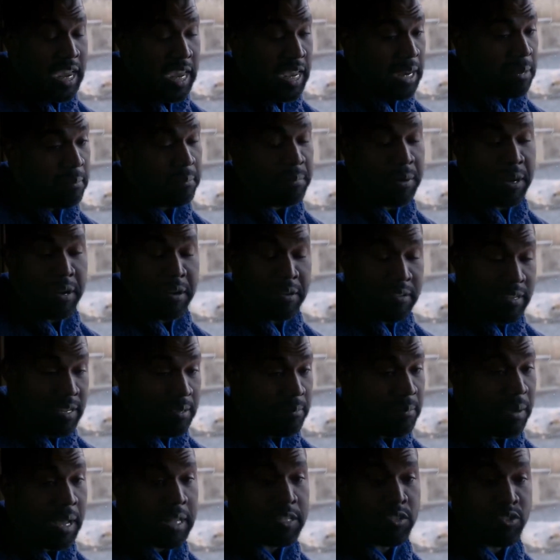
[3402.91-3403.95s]
And
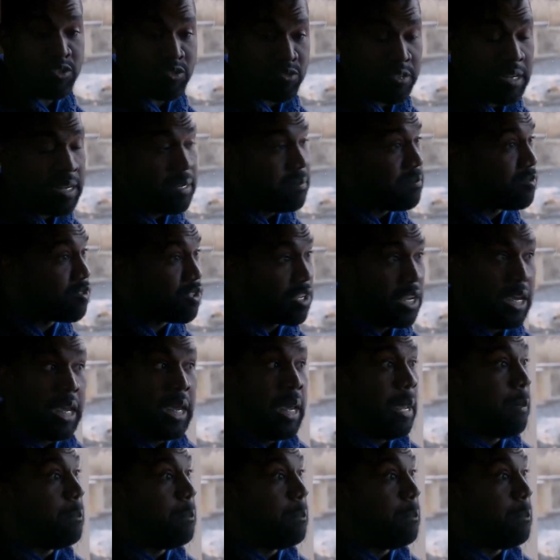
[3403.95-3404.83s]
apparently by the streams,